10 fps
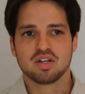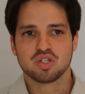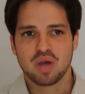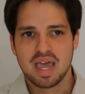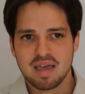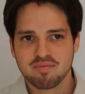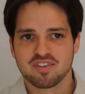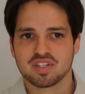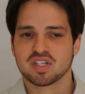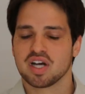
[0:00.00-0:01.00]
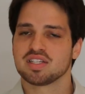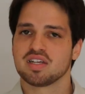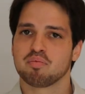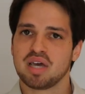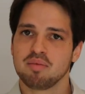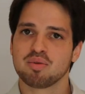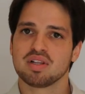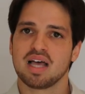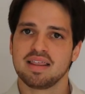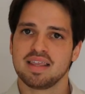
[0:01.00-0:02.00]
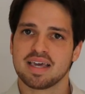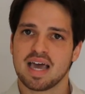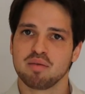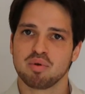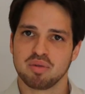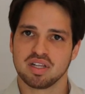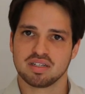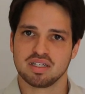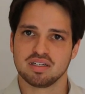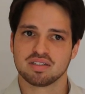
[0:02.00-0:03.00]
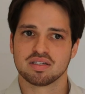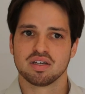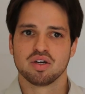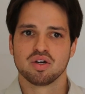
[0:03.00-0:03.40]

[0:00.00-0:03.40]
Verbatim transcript: to emphasize that people and their capabilities